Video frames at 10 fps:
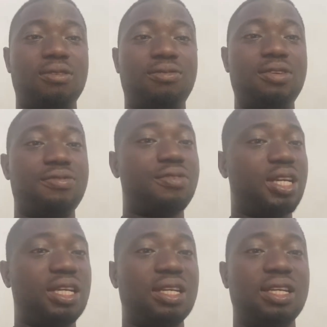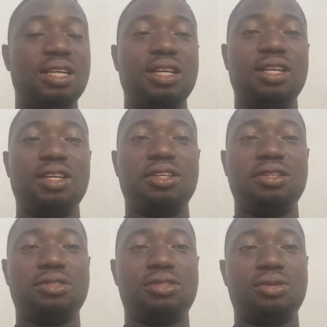feel free
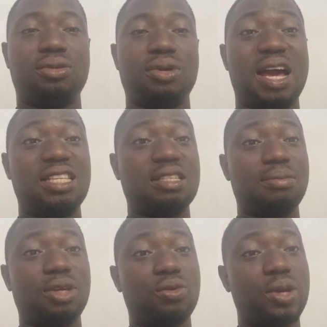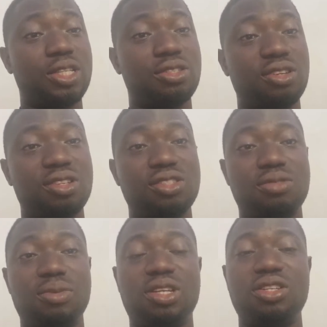to ask me
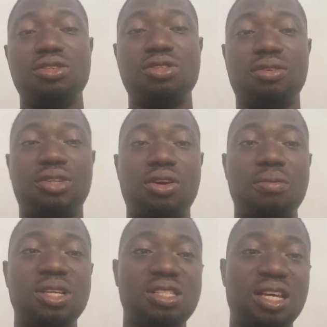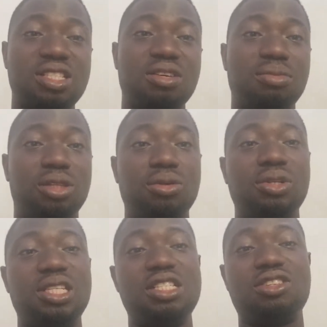questions, making use of the comment section
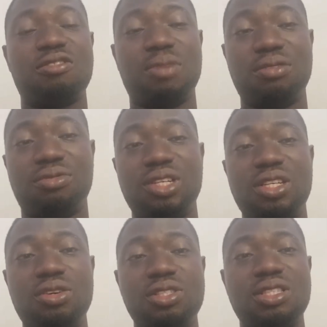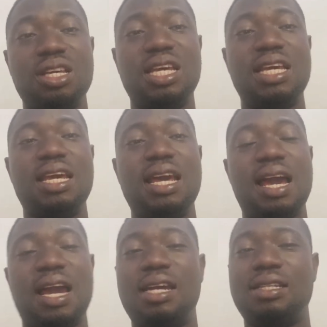below each of my videos,
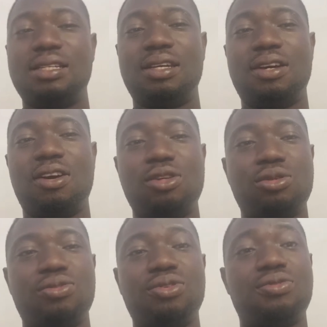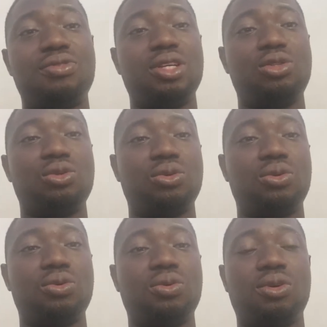and also feel free
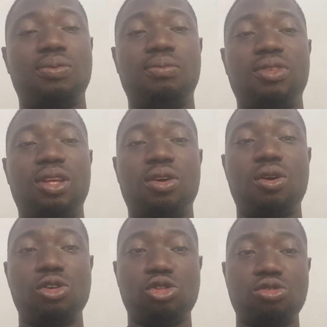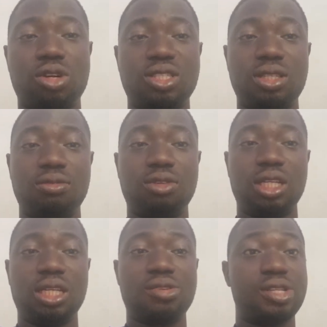to
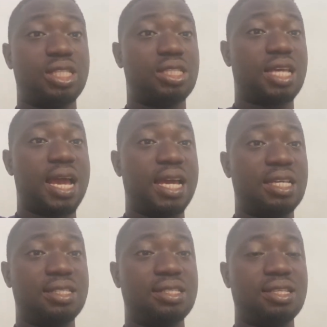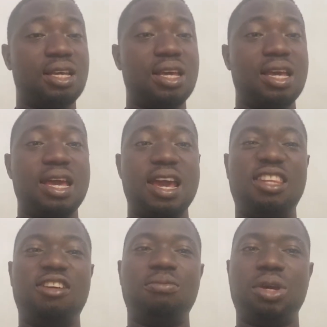constructively criticize any of